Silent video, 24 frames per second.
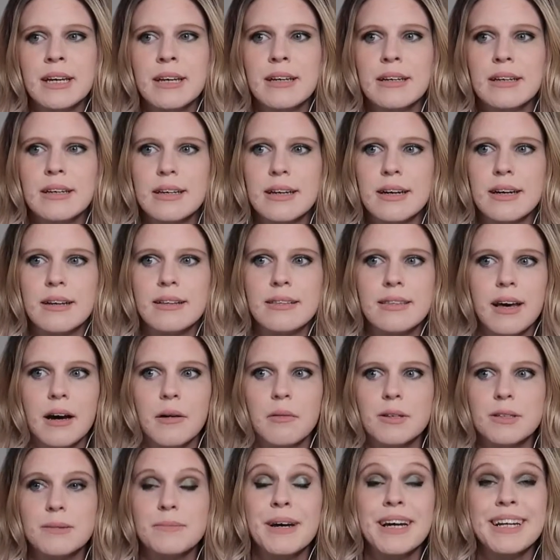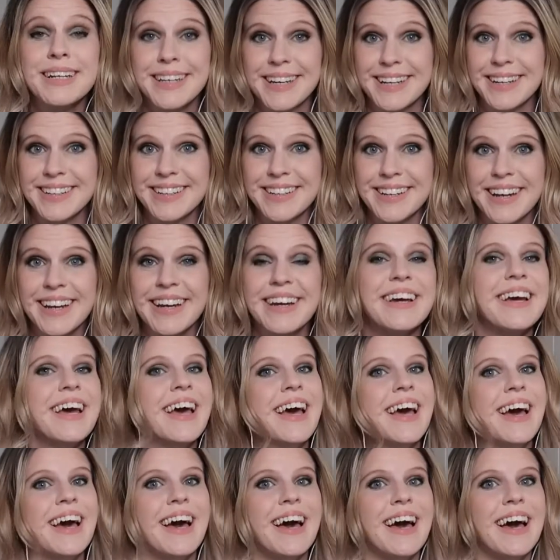yeah, that was my day today.
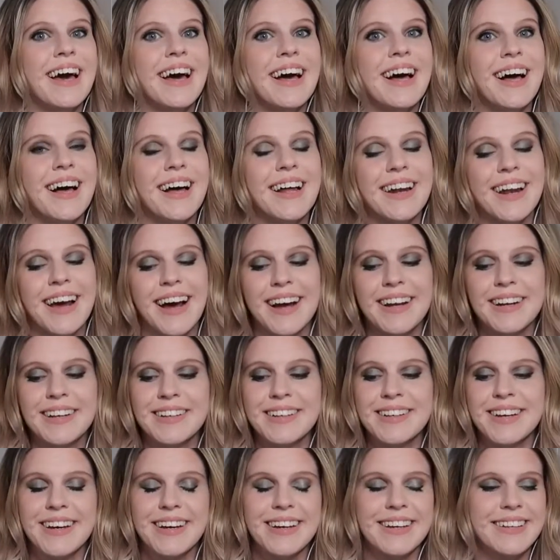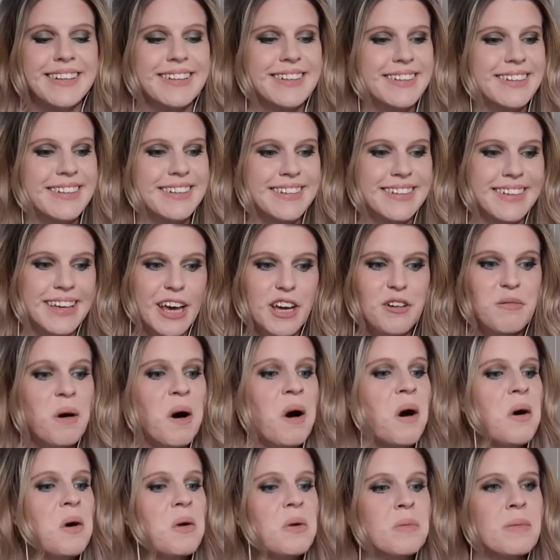And I came
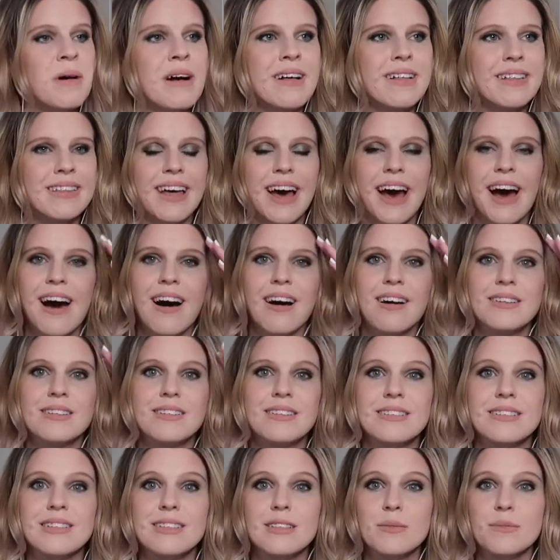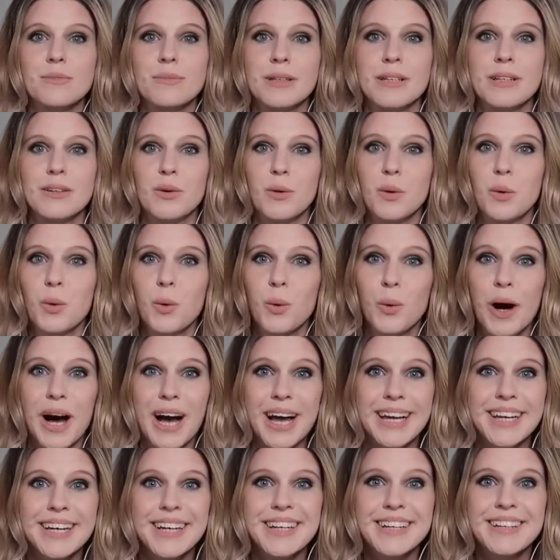home, the house has been
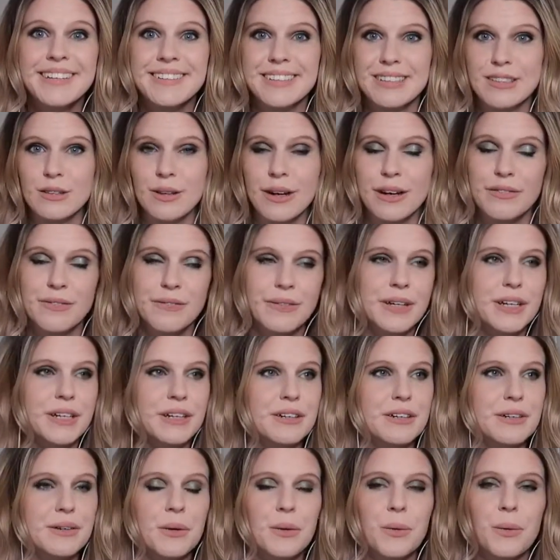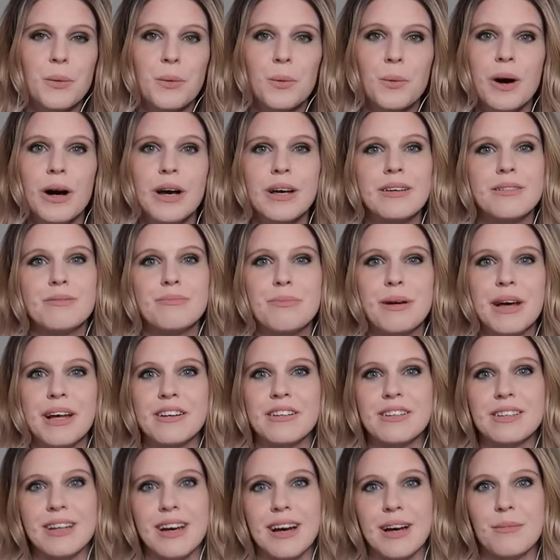quiet, so I figured what
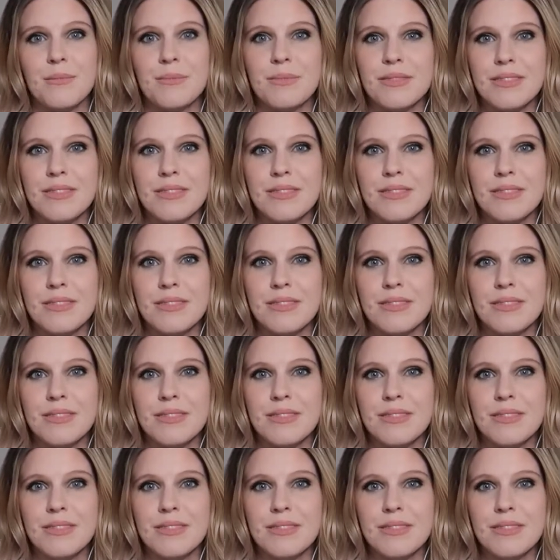better time